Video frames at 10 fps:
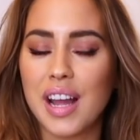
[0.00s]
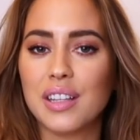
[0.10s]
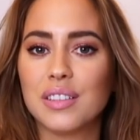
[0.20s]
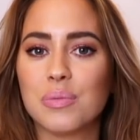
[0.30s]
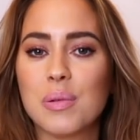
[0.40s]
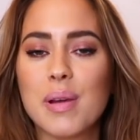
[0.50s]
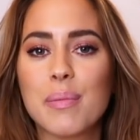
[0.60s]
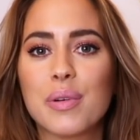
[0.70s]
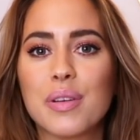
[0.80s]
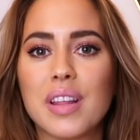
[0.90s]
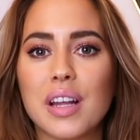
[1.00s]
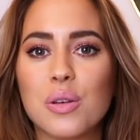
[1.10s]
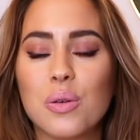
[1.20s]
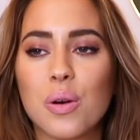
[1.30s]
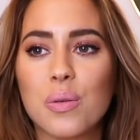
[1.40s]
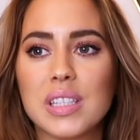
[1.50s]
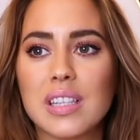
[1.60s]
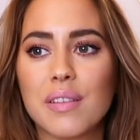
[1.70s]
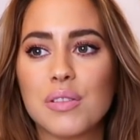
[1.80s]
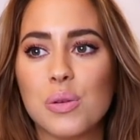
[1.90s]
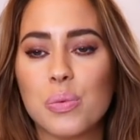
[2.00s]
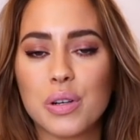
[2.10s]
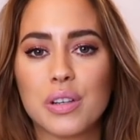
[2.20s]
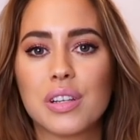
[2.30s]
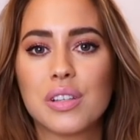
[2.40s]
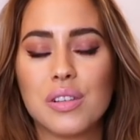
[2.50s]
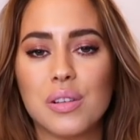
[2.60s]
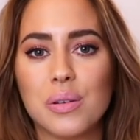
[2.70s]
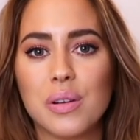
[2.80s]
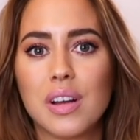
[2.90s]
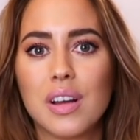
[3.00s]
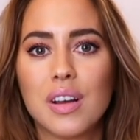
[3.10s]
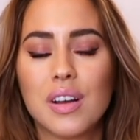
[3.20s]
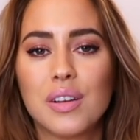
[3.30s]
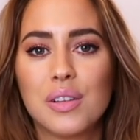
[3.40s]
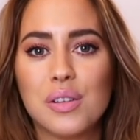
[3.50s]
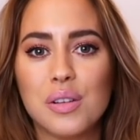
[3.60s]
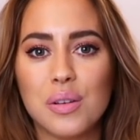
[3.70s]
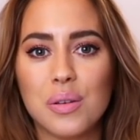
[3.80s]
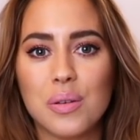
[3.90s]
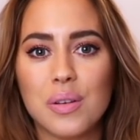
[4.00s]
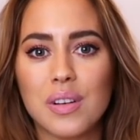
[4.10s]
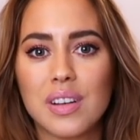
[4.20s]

and remember that you always have to work to